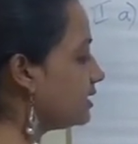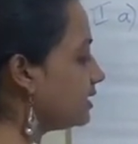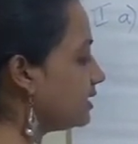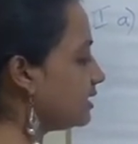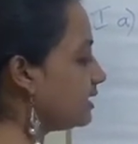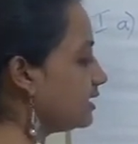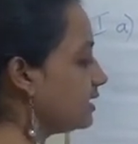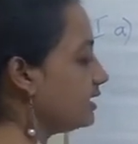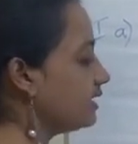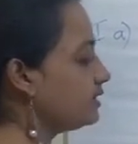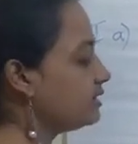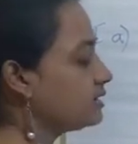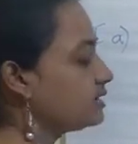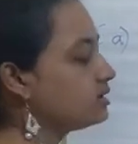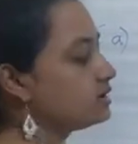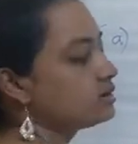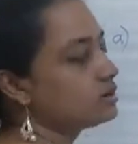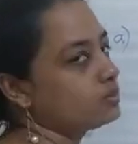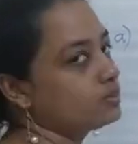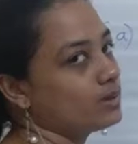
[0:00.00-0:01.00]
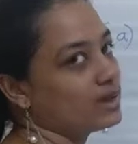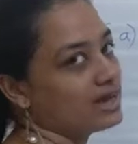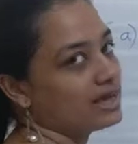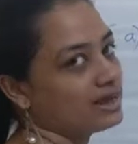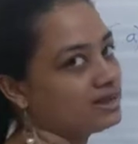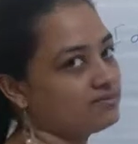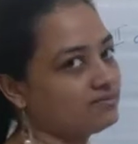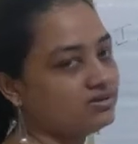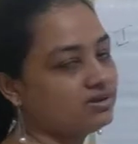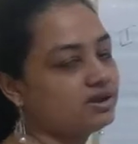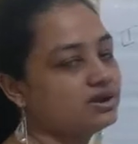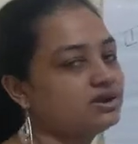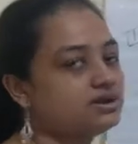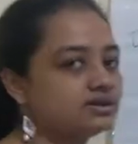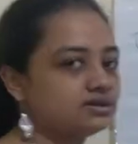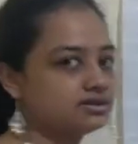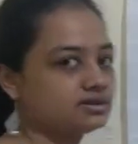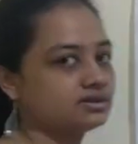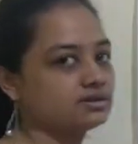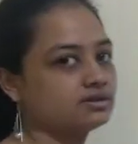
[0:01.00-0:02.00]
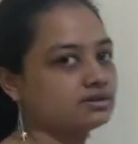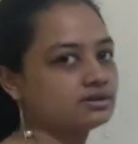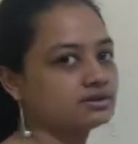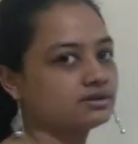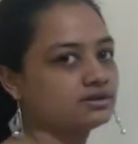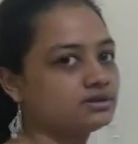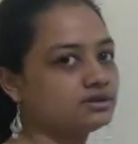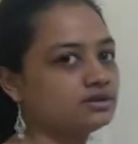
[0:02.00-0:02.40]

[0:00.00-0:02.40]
is 12 years.